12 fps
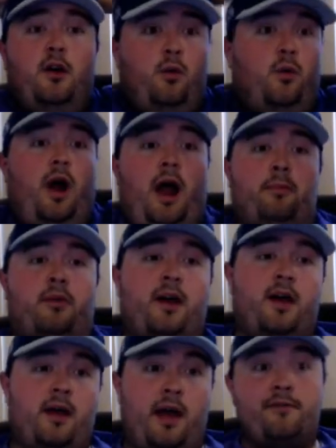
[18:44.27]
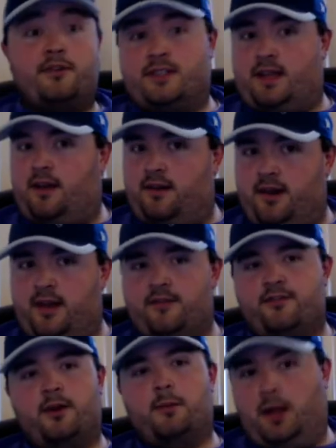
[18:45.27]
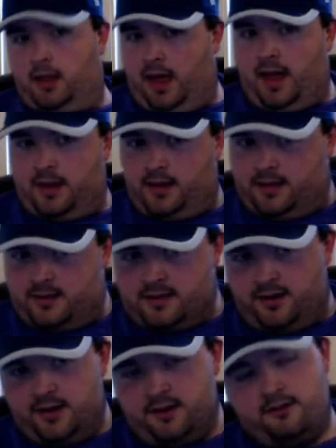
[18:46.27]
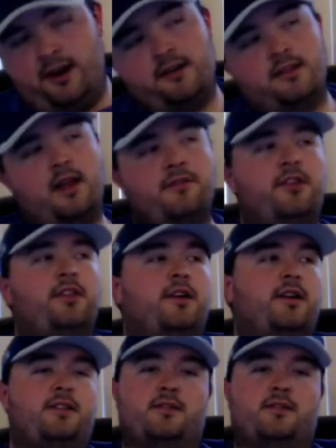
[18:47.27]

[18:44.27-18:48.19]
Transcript: where I play every Saturday starting around 11:30.